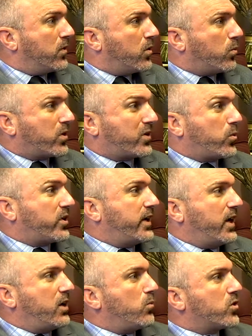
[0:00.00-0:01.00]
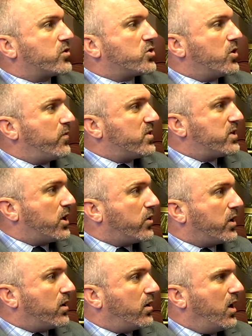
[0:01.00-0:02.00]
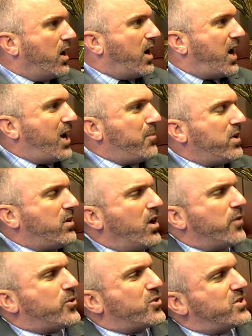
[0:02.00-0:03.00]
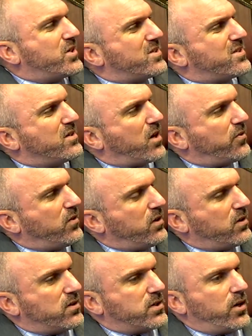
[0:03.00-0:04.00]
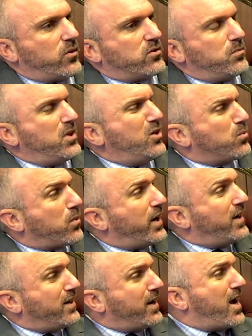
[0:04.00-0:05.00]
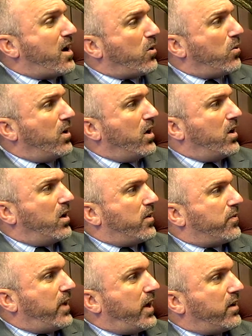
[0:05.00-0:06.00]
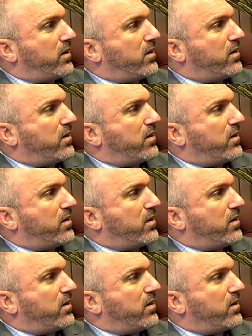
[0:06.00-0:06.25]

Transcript: We're gaining more surface area. I mean, there's just nothing that tells me right now that